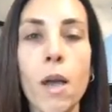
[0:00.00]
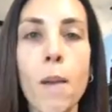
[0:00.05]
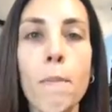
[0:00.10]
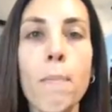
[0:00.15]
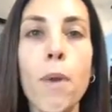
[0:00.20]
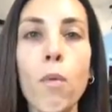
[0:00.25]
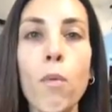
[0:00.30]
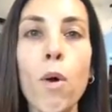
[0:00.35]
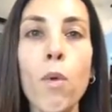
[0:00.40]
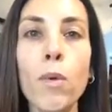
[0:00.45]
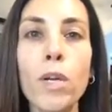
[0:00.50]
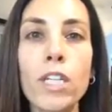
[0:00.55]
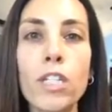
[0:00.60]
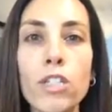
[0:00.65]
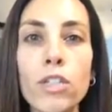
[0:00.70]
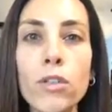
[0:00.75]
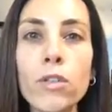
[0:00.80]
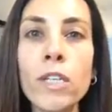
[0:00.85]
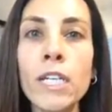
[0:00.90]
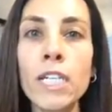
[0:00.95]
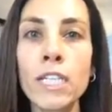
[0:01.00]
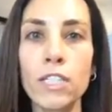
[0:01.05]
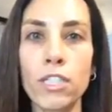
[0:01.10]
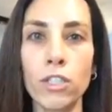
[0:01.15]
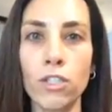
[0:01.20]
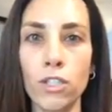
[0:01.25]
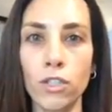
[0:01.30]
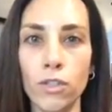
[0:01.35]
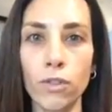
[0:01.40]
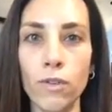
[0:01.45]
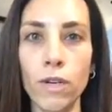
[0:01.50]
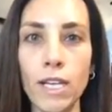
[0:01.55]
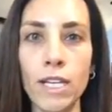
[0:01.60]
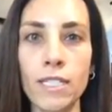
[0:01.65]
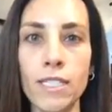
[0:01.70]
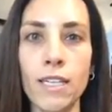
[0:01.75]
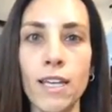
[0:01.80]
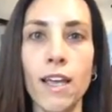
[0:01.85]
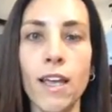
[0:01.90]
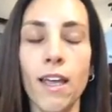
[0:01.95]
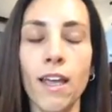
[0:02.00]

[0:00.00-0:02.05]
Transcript: But what we do need to do is